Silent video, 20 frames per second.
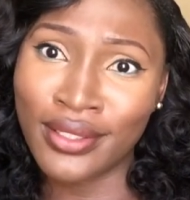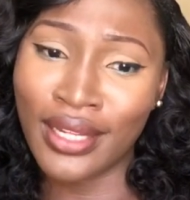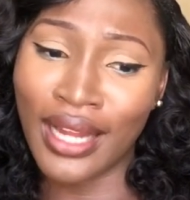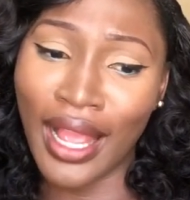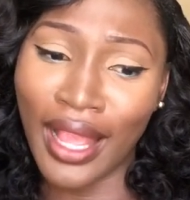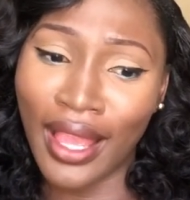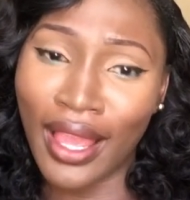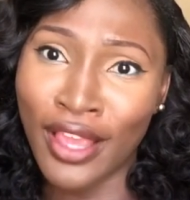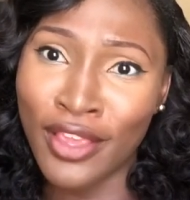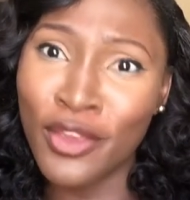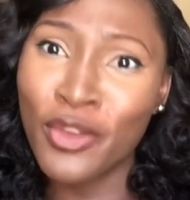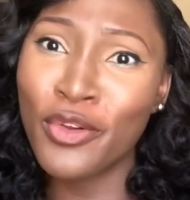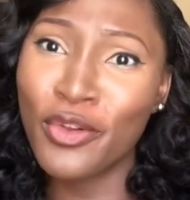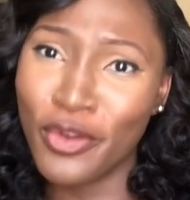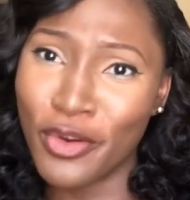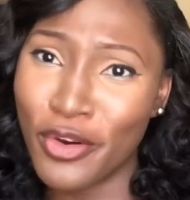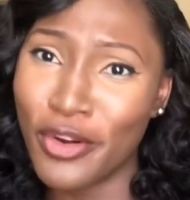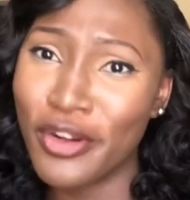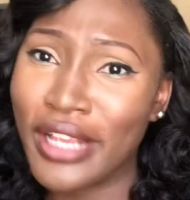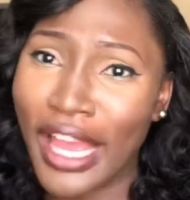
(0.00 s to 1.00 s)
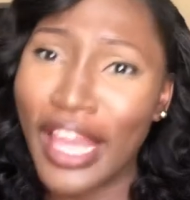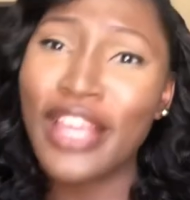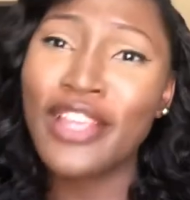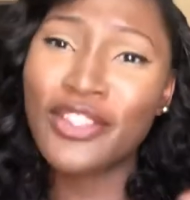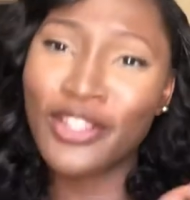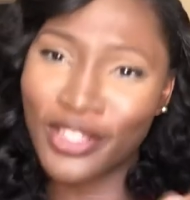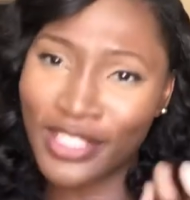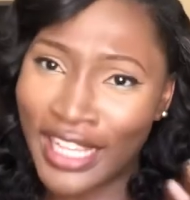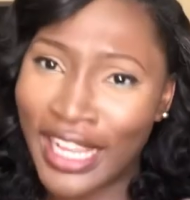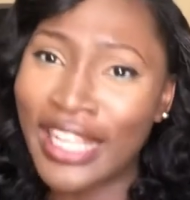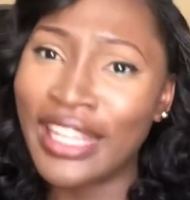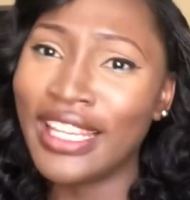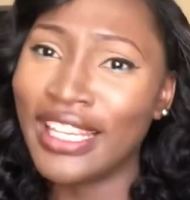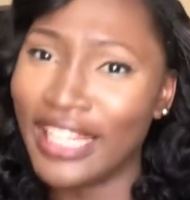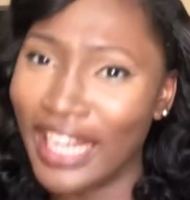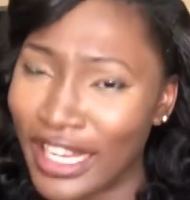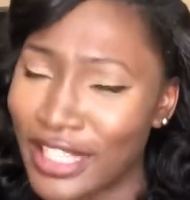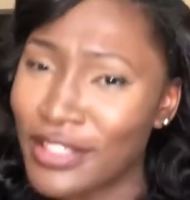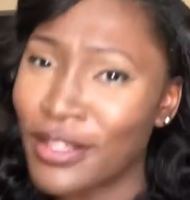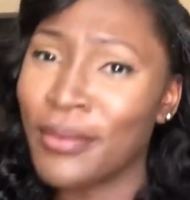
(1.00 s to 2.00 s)
Like, can you just
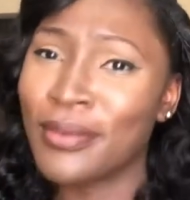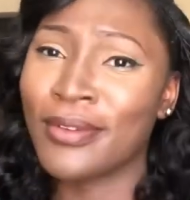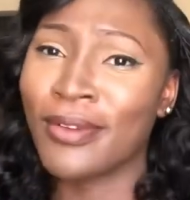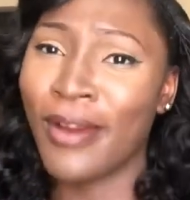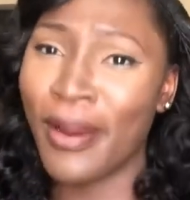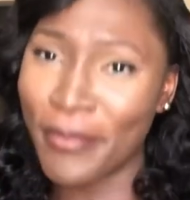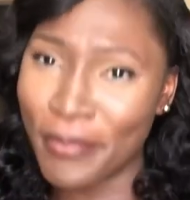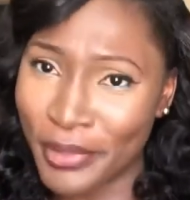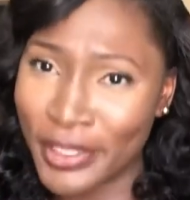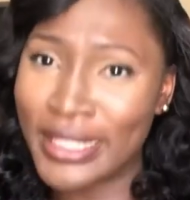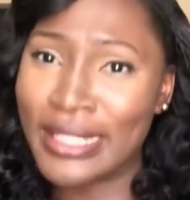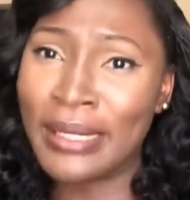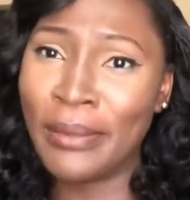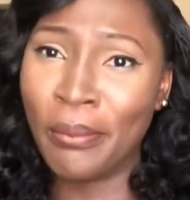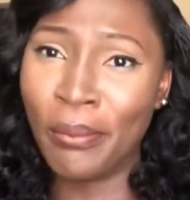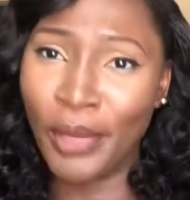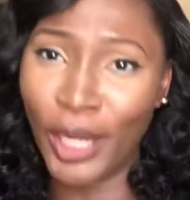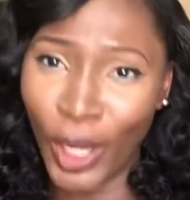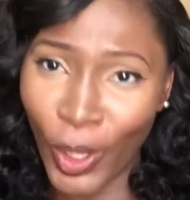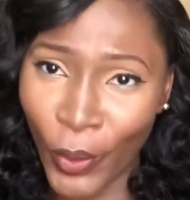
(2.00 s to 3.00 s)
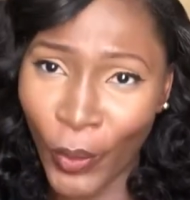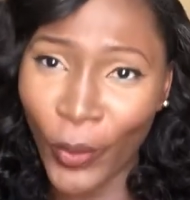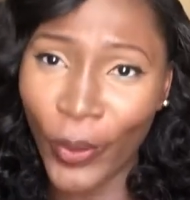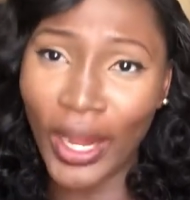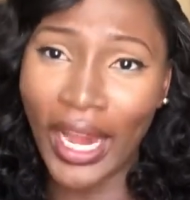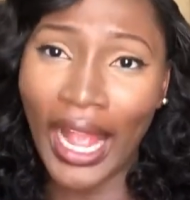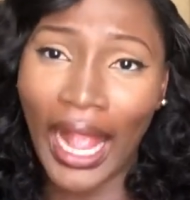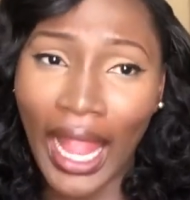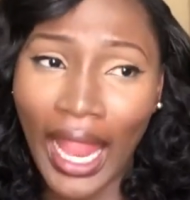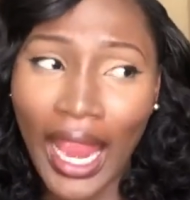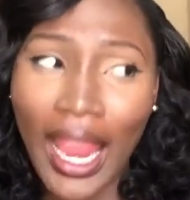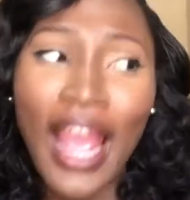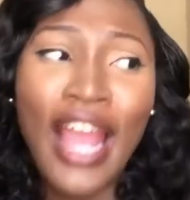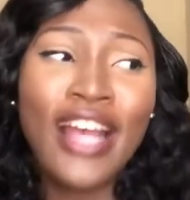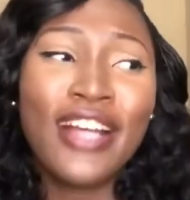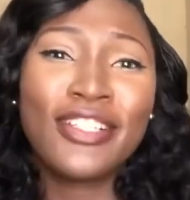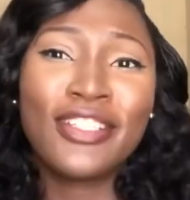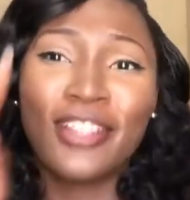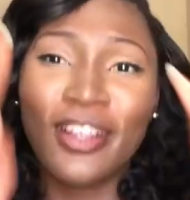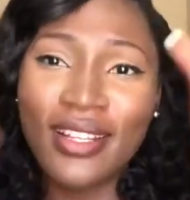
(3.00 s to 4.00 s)
click that subscribe button below? Like,
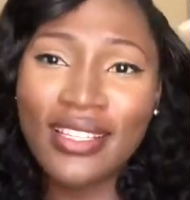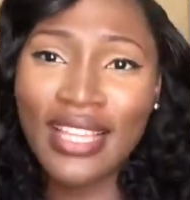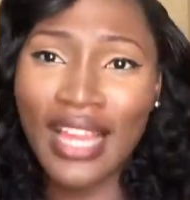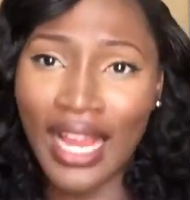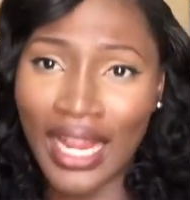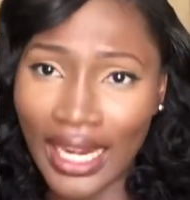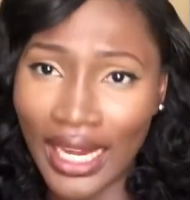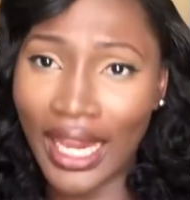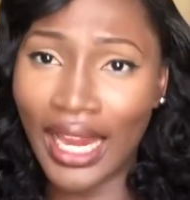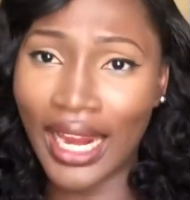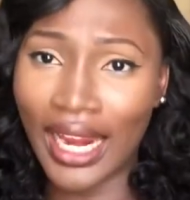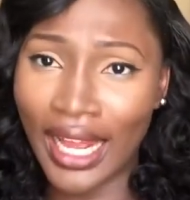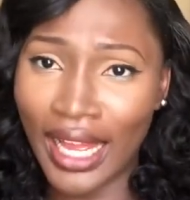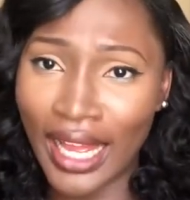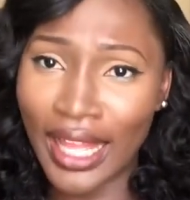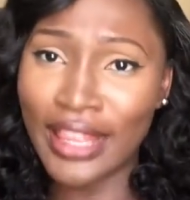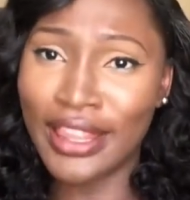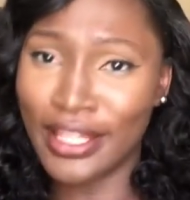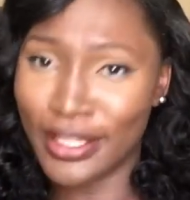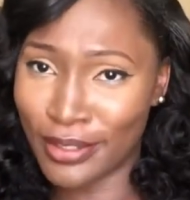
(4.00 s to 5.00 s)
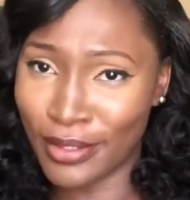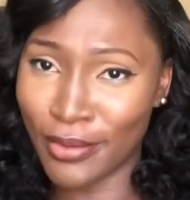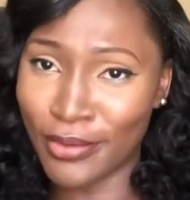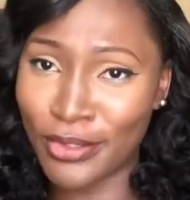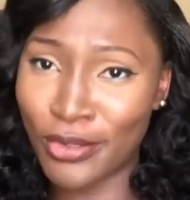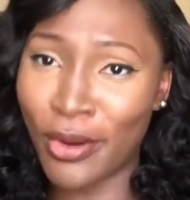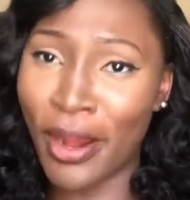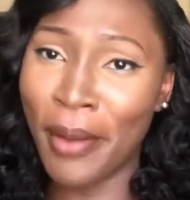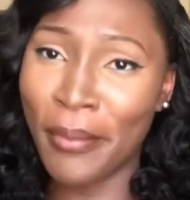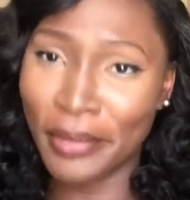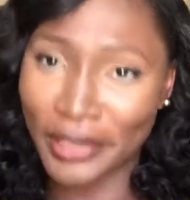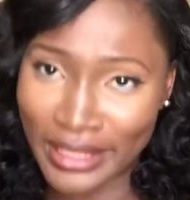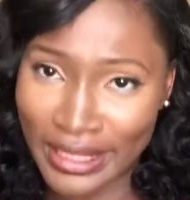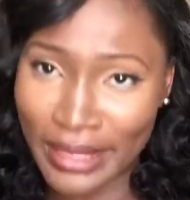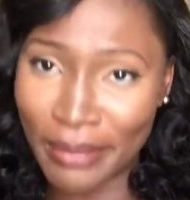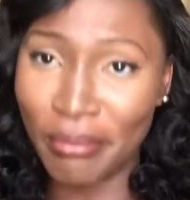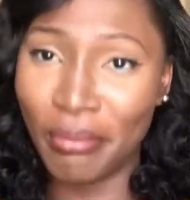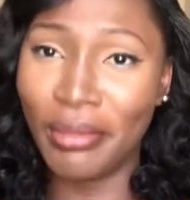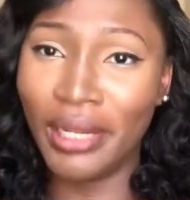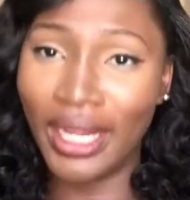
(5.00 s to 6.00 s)
just click the subscribe
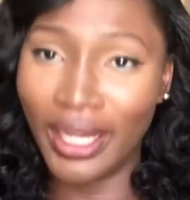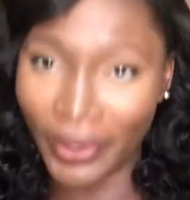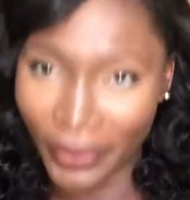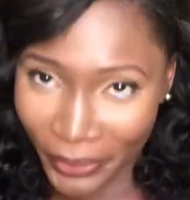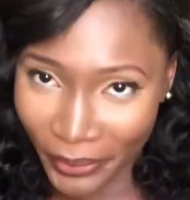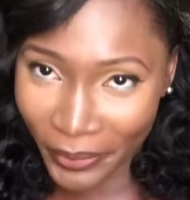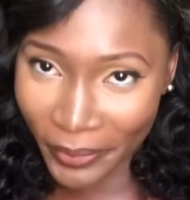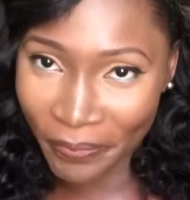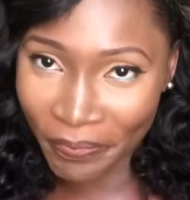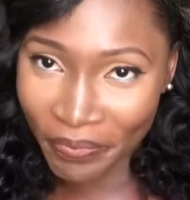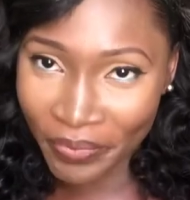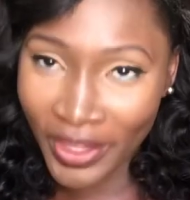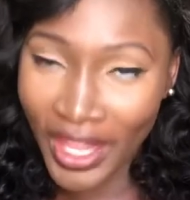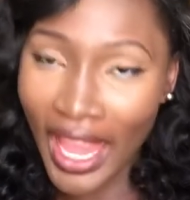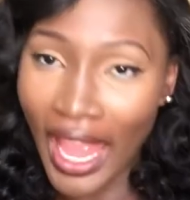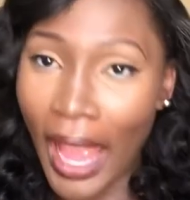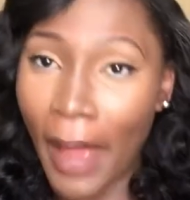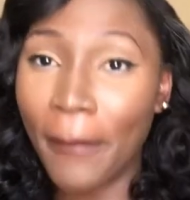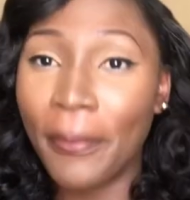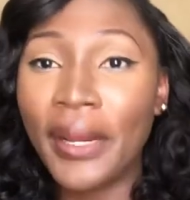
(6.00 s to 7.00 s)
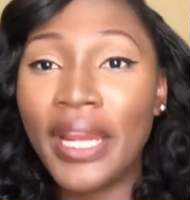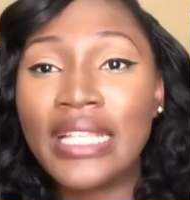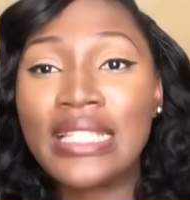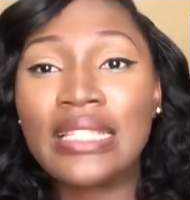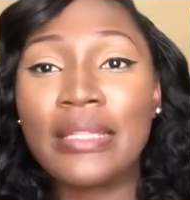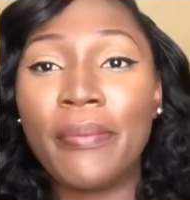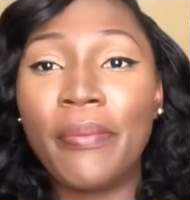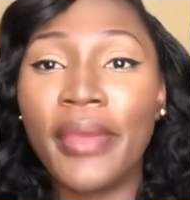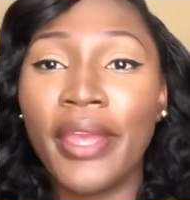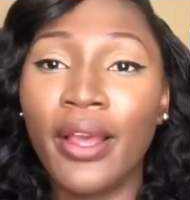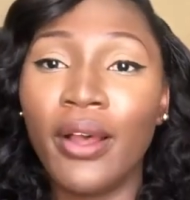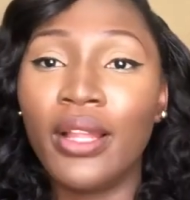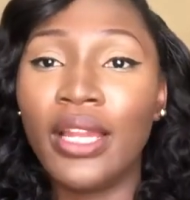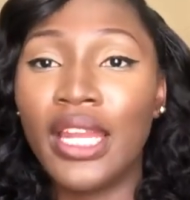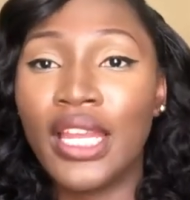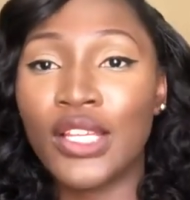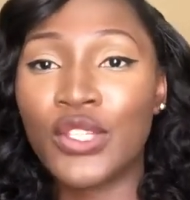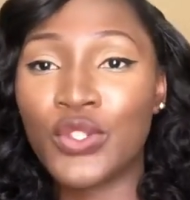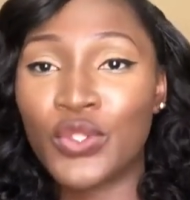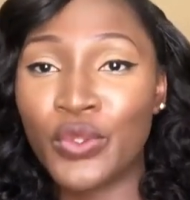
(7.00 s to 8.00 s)
button below and press the bell
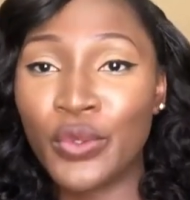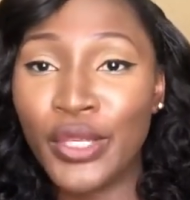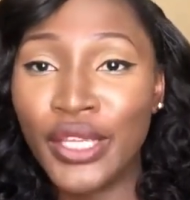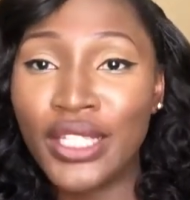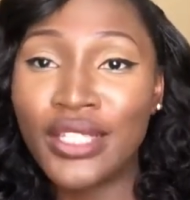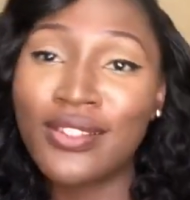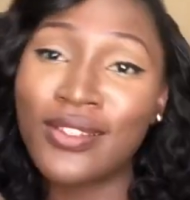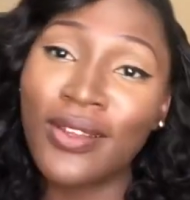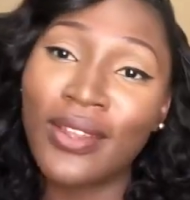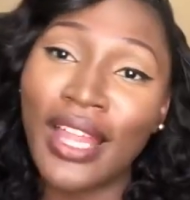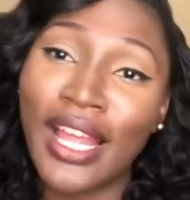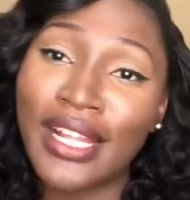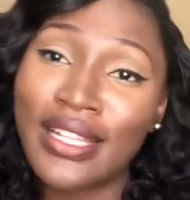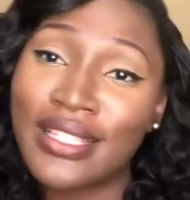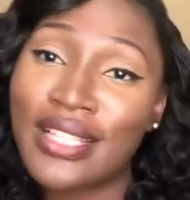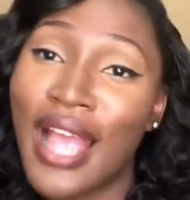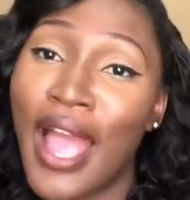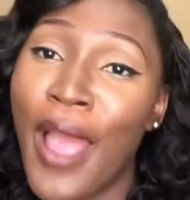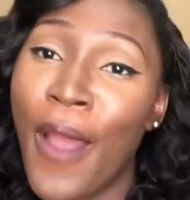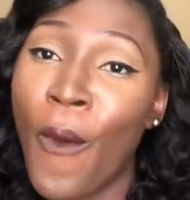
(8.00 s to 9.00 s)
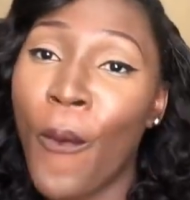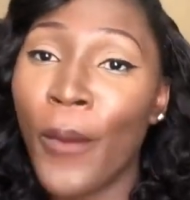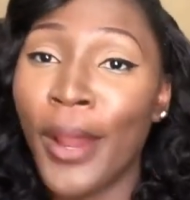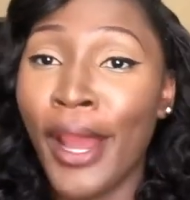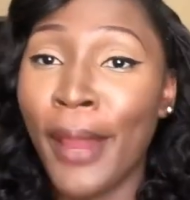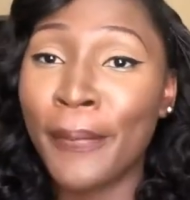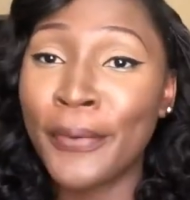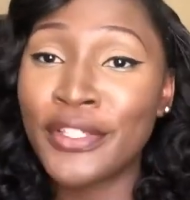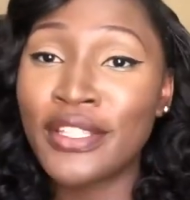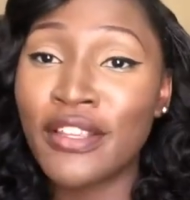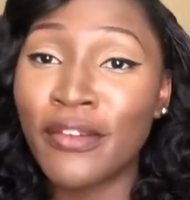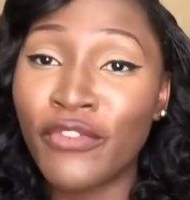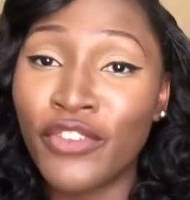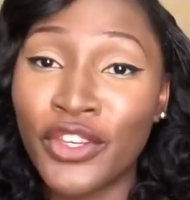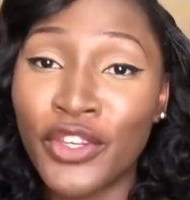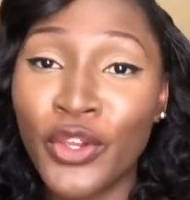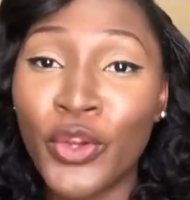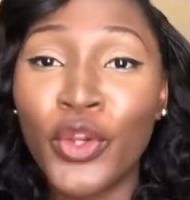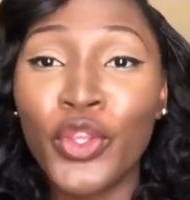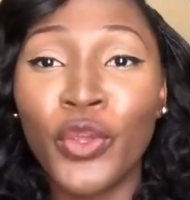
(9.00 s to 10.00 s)
next to it so that when I post a
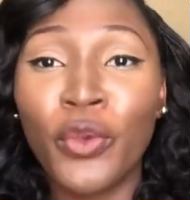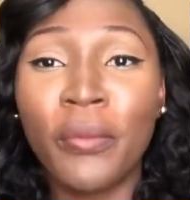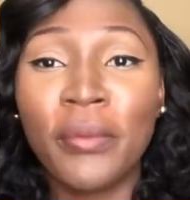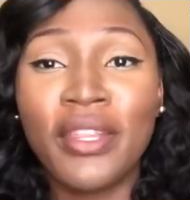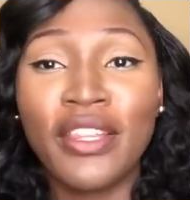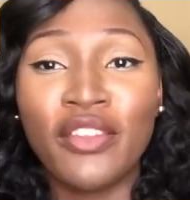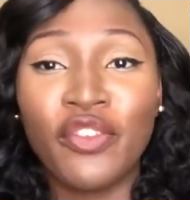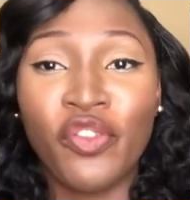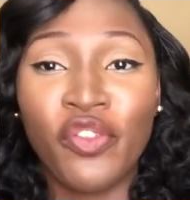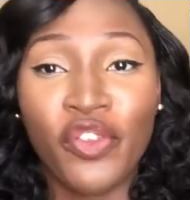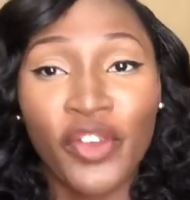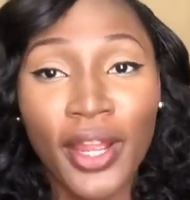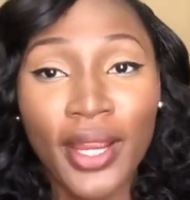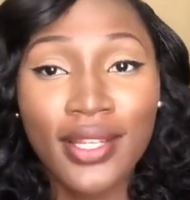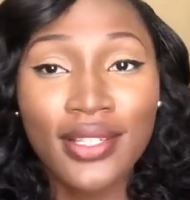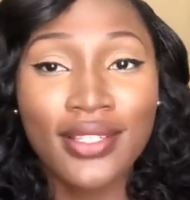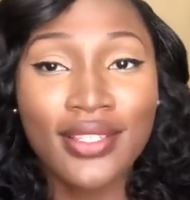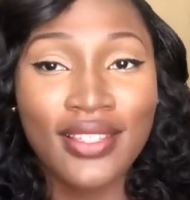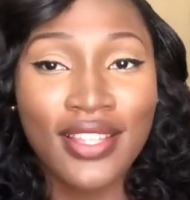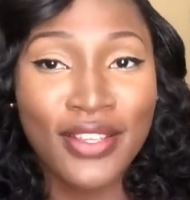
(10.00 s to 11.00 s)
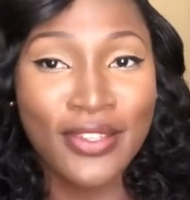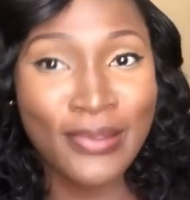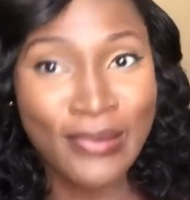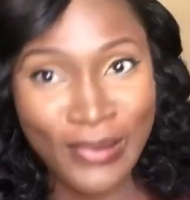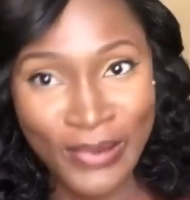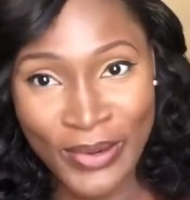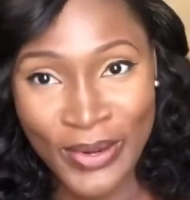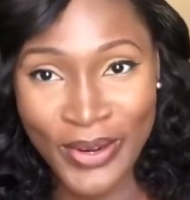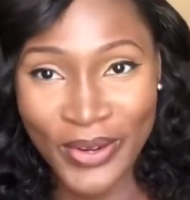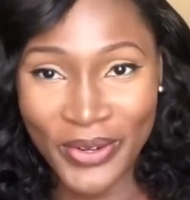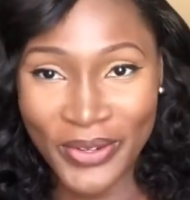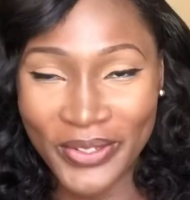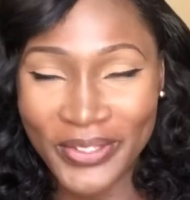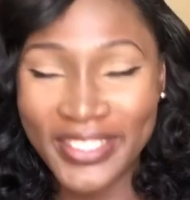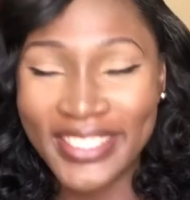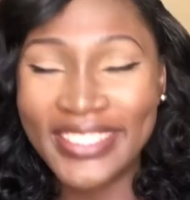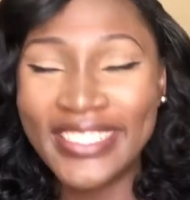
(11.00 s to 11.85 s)
video, you'll be the first to know.